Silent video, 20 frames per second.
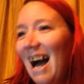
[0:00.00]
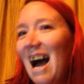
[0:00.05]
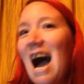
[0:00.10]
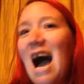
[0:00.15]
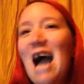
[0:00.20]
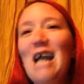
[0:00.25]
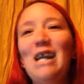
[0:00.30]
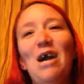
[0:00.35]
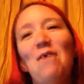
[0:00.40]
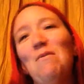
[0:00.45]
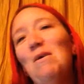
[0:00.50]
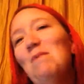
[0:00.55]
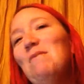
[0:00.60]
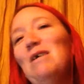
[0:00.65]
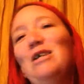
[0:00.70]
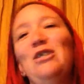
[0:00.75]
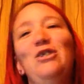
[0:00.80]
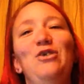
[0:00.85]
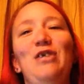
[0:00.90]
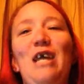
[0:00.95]
I got my
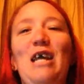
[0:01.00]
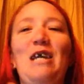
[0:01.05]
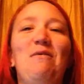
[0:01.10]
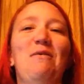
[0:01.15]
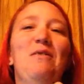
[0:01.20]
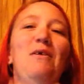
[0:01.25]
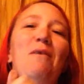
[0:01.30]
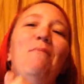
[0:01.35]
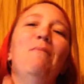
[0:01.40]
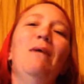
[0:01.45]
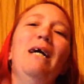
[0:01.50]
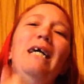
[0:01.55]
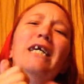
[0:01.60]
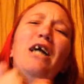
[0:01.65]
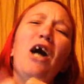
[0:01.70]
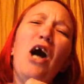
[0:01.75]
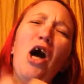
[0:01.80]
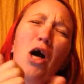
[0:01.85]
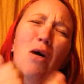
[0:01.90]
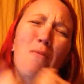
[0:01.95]
picture taken with him. I'm
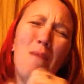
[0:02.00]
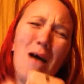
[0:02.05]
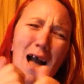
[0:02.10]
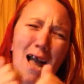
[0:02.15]
like, oh